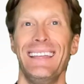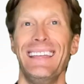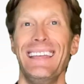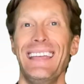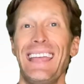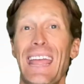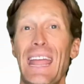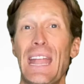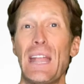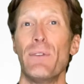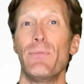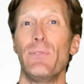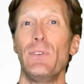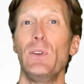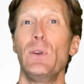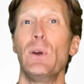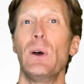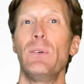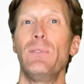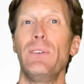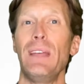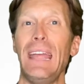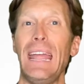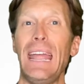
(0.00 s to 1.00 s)
And if you
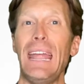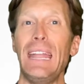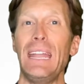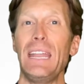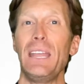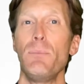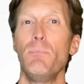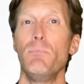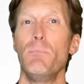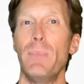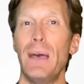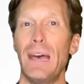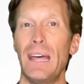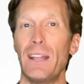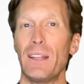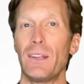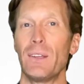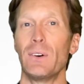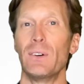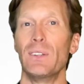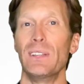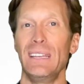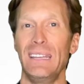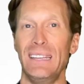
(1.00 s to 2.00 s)
have any
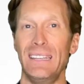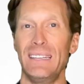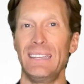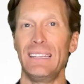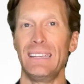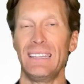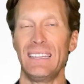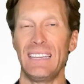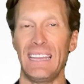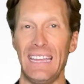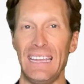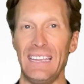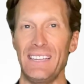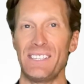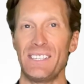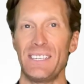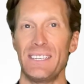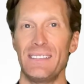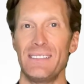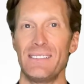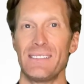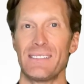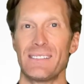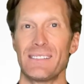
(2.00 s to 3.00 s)
medical
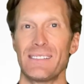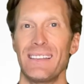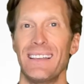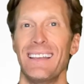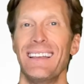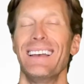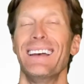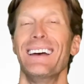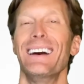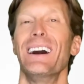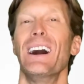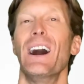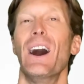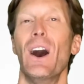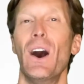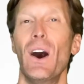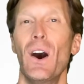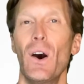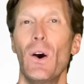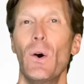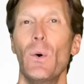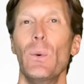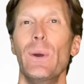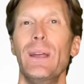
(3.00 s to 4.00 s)
indications,
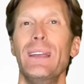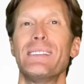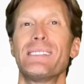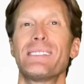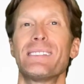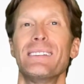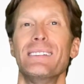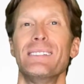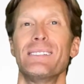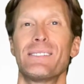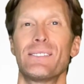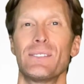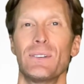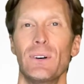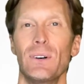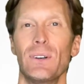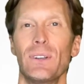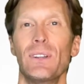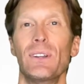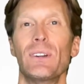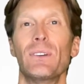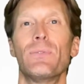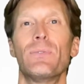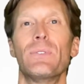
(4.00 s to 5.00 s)
always
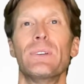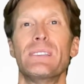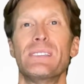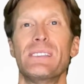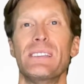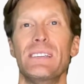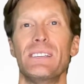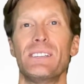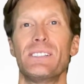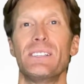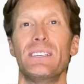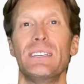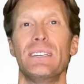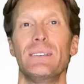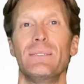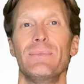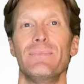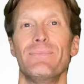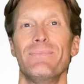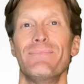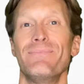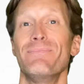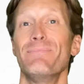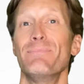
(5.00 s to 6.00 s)
consult your physician
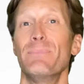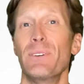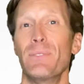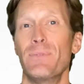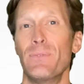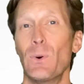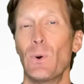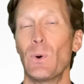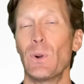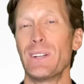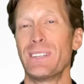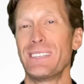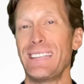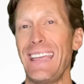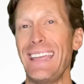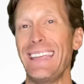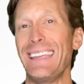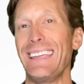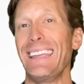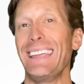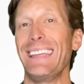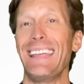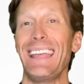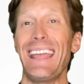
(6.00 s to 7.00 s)
before
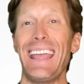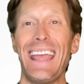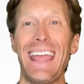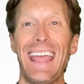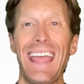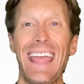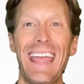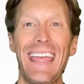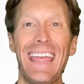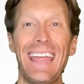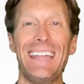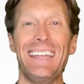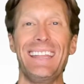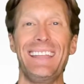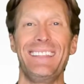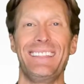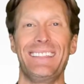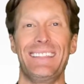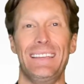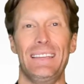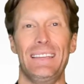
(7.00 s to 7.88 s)
taking anything.